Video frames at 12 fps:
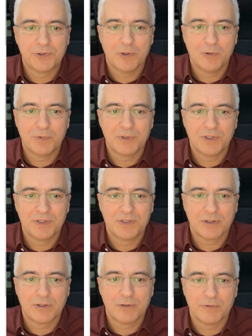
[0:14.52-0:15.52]
you open
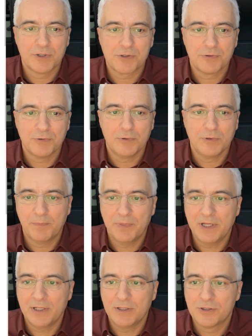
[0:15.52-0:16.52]
this conversion tool
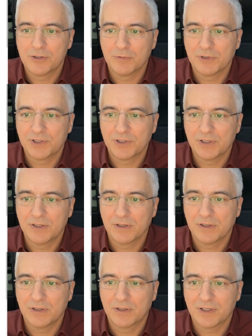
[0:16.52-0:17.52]
page, you will see that
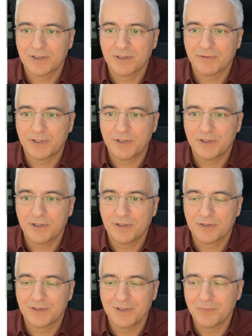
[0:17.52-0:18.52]
it has a very
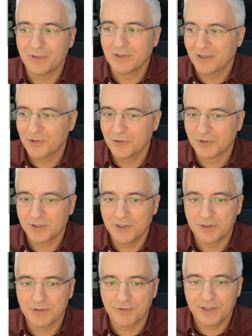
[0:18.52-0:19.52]
simple user
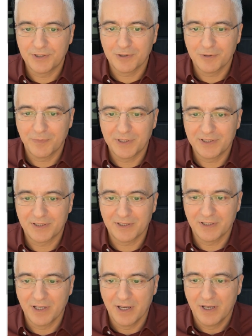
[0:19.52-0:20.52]
interface. So you
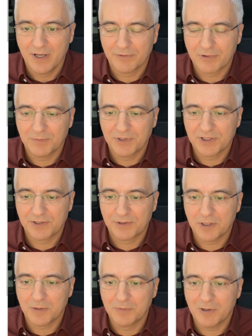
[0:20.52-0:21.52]
basically, from this
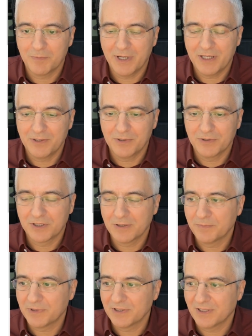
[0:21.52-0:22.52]
drop-down menu,
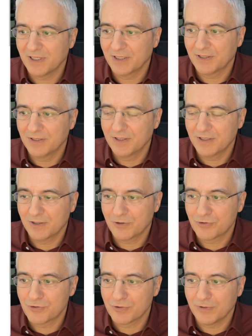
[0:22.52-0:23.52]
simply select the
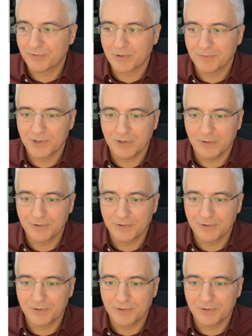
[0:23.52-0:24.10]
control from the old